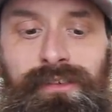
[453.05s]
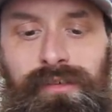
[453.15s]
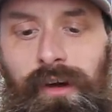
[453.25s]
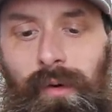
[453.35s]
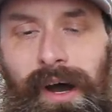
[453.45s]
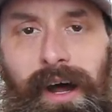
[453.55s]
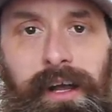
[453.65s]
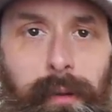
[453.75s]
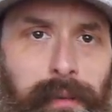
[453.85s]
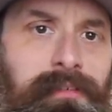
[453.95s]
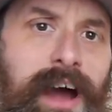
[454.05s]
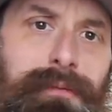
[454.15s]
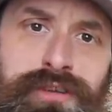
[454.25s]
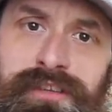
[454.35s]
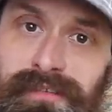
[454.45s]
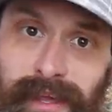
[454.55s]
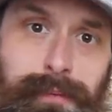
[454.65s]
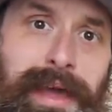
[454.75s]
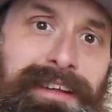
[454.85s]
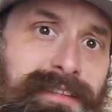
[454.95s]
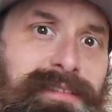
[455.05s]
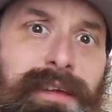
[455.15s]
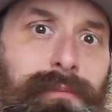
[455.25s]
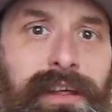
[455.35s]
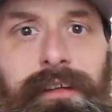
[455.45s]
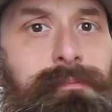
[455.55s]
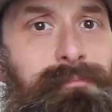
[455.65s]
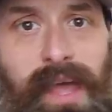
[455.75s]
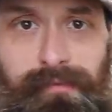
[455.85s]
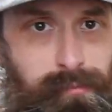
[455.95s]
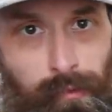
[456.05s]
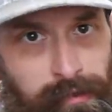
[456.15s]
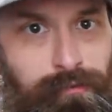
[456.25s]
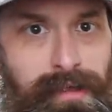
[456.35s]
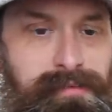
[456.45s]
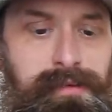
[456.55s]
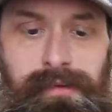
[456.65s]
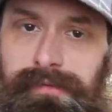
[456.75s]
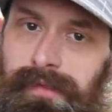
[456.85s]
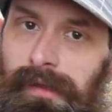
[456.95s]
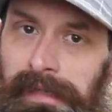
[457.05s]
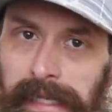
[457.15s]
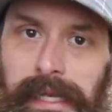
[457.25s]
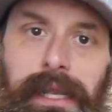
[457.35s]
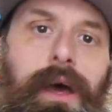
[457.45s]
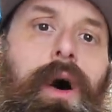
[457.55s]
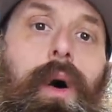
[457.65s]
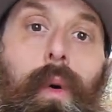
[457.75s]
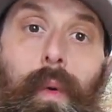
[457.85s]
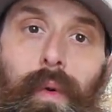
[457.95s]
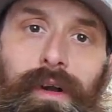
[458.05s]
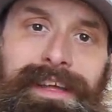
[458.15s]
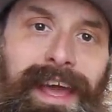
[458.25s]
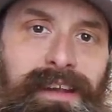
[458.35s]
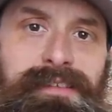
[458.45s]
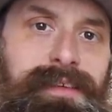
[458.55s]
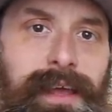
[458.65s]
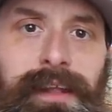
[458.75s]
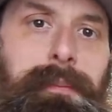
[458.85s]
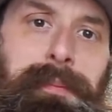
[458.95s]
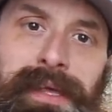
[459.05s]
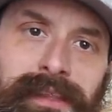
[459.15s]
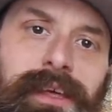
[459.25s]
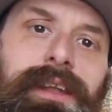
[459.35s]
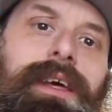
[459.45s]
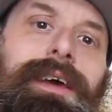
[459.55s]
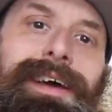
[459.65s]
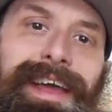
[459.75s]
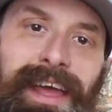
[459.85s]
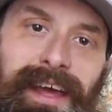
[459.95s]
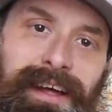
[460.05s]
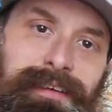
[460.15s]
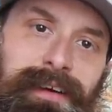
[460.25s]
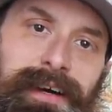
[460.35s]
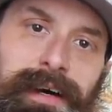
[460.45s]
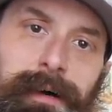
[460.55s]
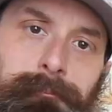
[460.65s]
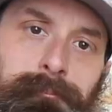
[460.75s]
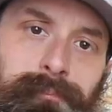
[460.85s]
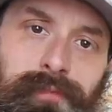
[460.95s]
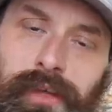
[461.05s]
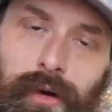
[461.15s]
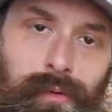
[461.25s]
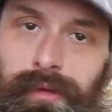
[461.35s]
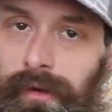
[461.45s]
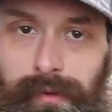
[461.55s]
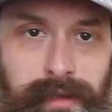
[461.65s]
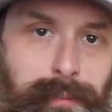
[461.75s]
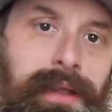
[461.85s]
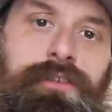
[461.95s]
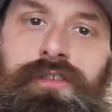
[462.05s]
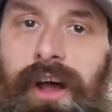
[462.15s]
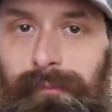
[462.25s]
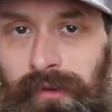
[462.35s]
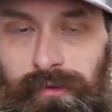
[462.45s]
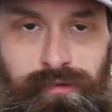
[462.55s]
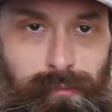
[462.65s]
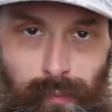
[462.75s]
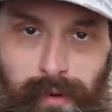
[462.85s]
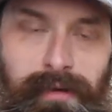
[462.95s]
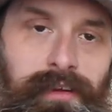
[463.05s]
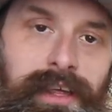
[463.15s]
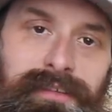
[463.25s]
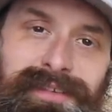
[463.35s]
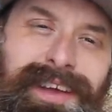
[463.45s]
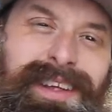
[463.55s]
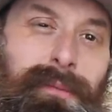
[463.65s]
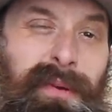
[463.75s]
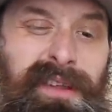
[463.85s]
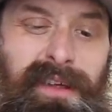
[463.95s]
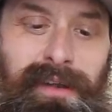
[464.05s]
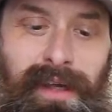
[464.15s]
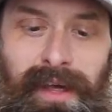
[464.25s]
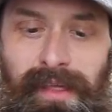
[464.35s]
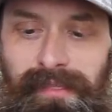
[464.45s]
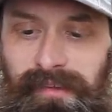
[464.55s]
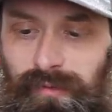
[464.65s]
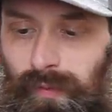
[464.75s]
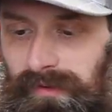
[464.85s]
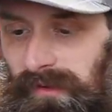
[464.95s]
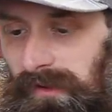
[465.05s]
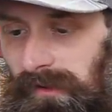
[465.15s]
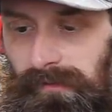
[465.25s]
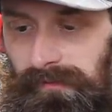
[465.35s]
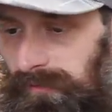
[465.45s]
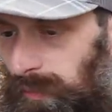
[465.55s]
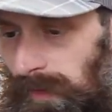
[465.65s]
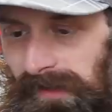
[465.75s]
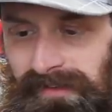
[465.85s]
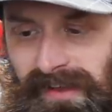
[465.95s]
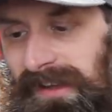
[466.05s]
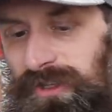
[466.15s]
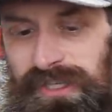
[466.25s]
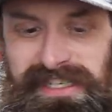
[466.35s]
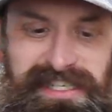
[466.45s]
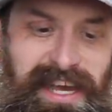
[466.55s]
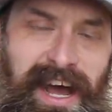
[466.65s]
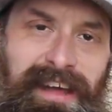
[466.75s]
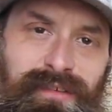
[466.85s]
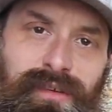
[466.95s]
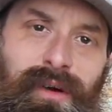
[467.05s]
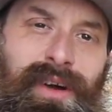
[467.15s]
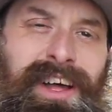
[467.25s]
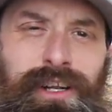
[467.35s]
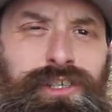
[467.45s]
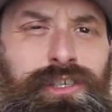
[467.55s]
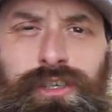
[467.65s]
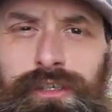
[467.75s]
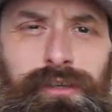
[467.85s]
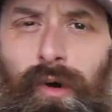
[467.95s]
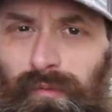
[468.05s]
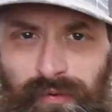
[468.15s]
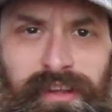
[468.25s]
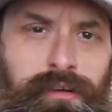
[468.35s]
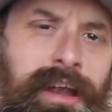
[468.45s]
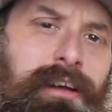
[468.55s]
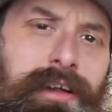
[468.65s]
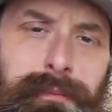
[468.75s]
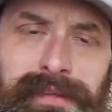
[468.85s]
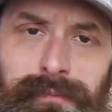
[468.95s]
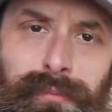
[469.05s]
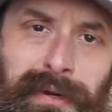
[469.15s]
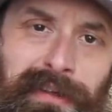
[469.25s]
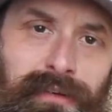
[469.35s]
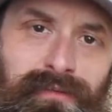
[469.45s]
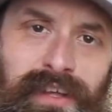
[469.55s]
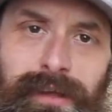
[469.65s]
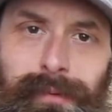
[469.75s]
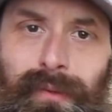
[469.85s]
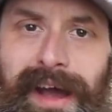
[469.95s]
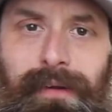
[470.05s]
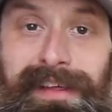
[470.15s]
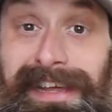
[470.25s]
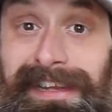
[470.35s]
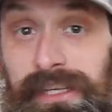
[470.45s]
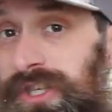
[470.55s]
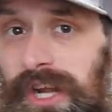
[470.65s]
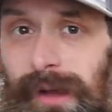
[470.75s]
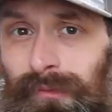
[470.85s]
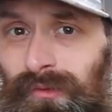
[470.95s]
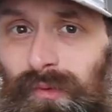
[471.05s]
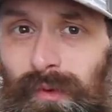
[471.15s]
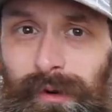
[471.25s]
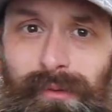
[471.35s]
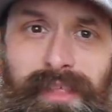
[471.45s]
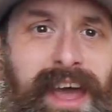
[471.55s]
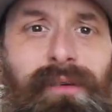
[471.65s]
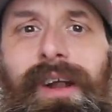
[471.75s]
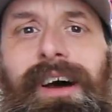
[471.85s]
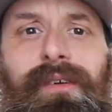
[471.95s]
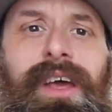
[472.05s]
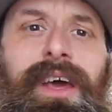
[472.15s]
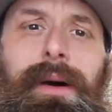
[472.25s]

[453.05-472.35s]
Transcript: So a couple of options, take it back to the same dealer, have them readdress it because they didn't, or get a second opinion and go, you know, independent shop, dealership, whatever, get a second opinion. This was a 2010 GTI, so there should hopefully in your area be some pretty good VW Audi Indy shops if you want to go that route.